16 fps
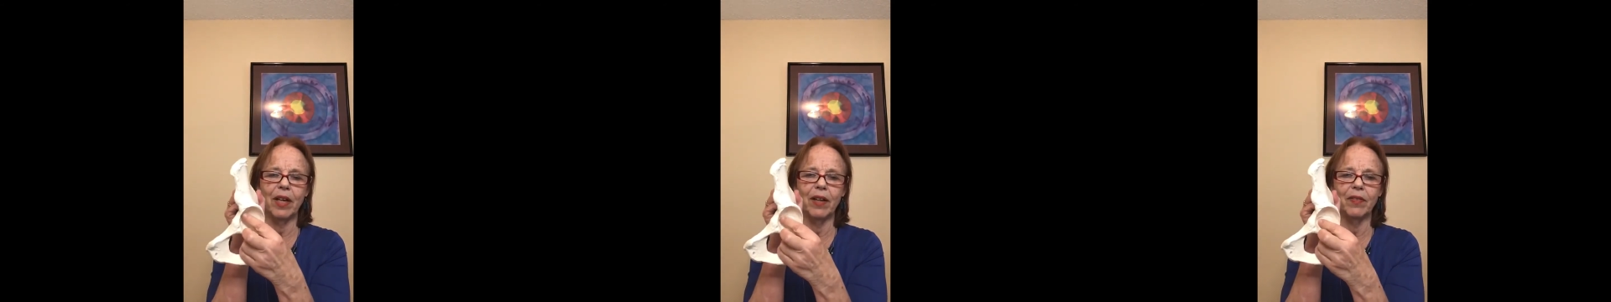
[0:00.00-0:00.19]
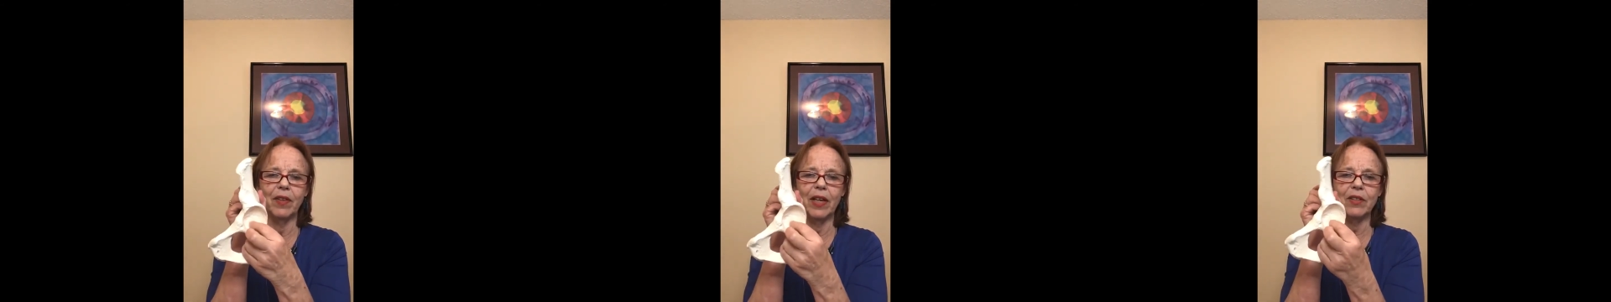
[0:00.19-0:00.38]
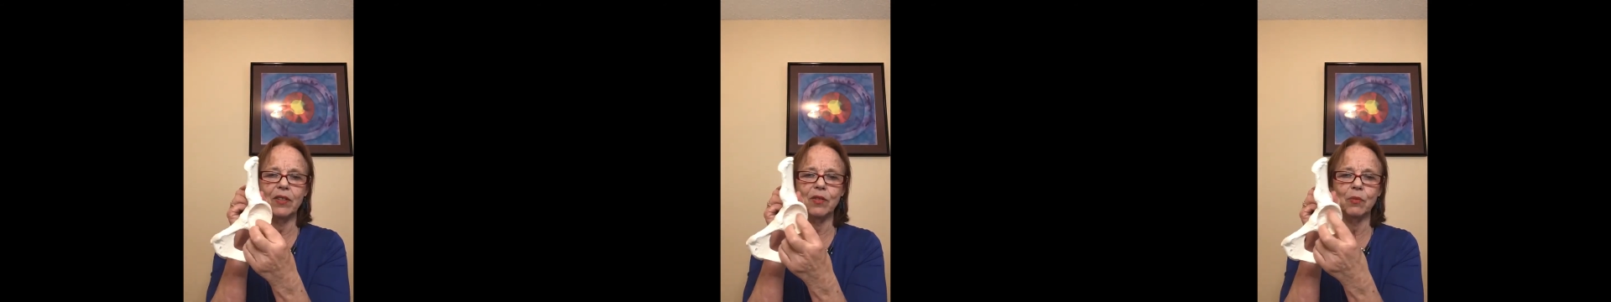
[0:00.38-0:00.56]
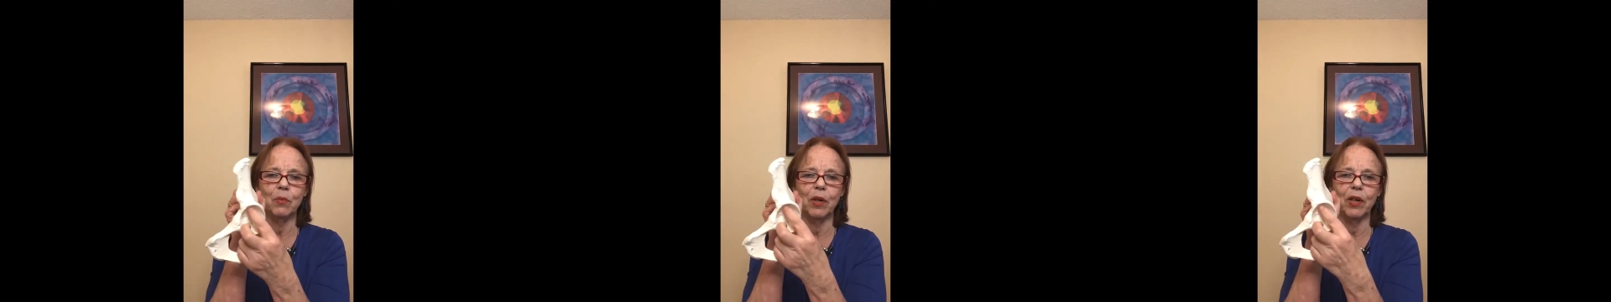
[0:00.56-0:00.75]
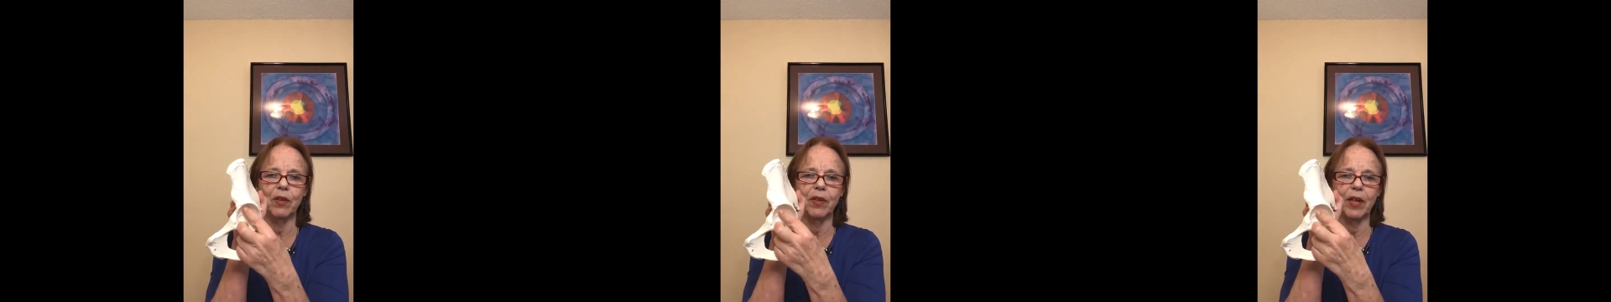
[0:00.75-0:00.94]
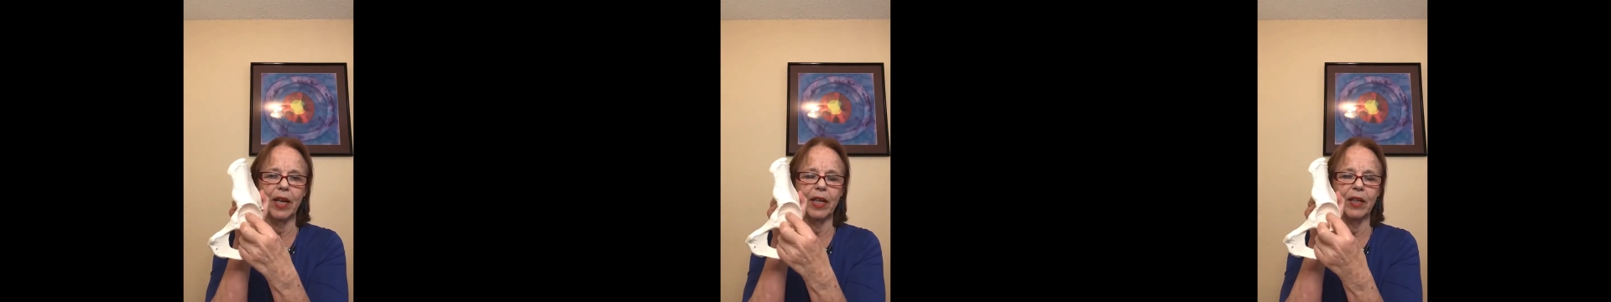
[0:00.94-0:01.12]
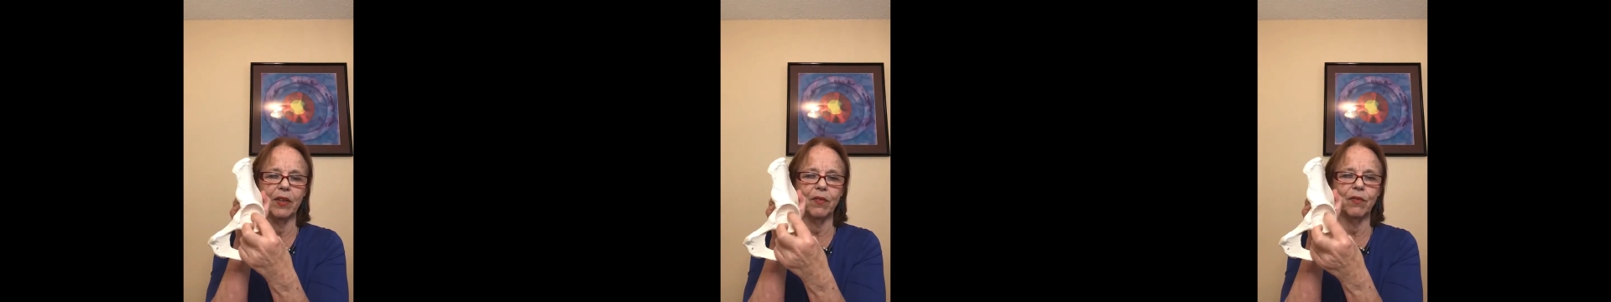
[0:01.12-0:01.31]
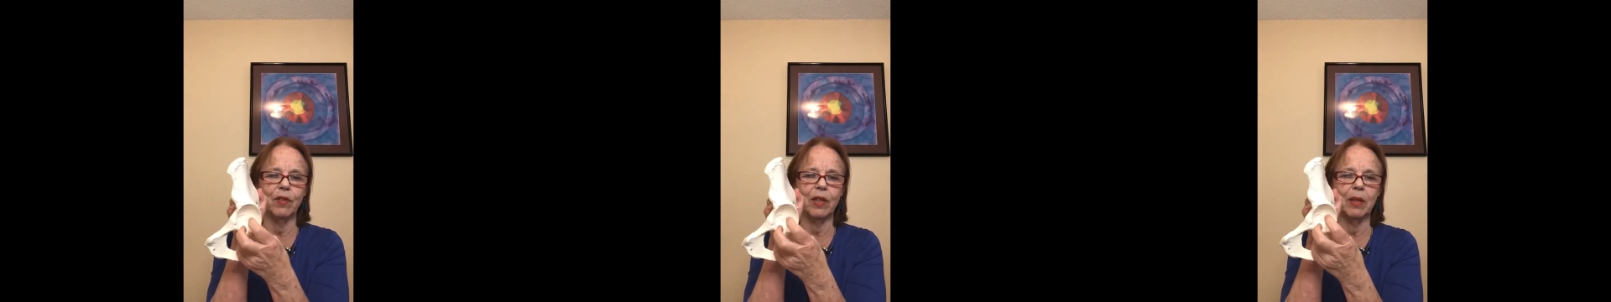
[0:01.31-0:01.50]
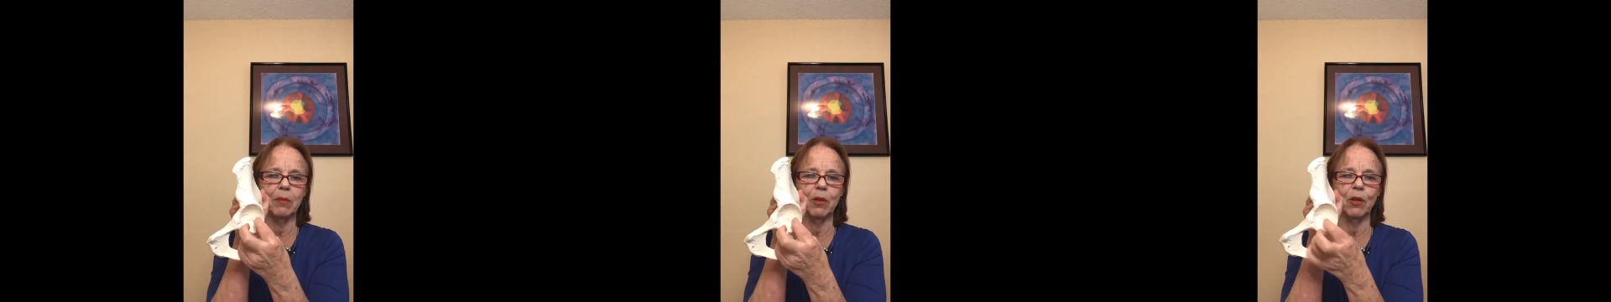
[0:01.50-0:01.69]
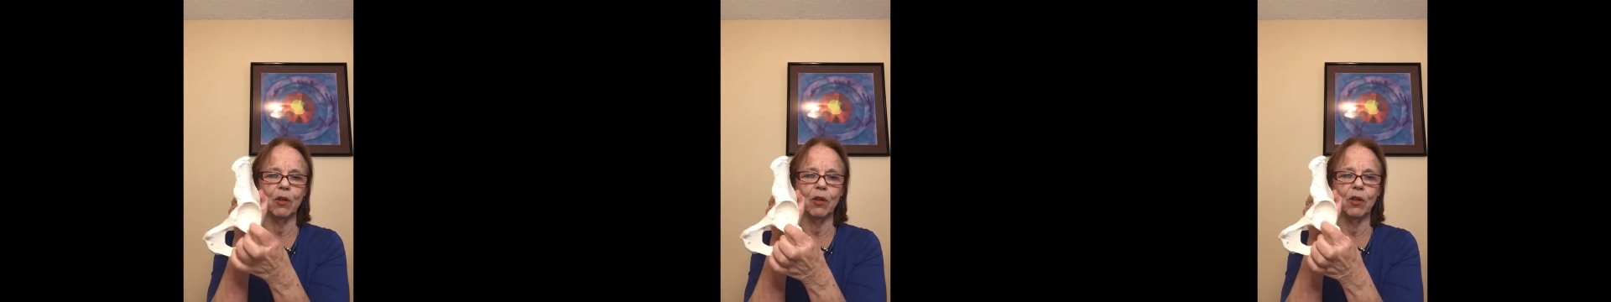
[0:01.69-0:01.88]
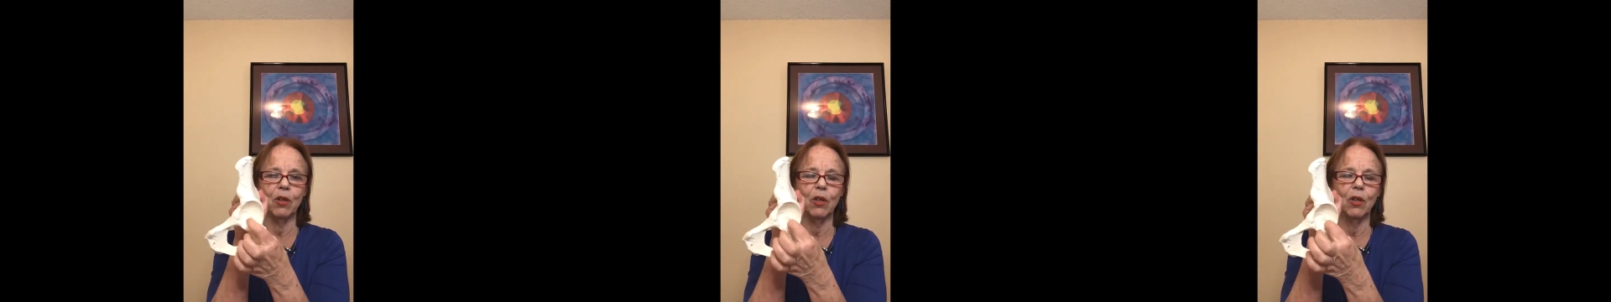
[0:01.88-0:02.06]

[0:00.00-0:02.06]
and that's where the head of the femur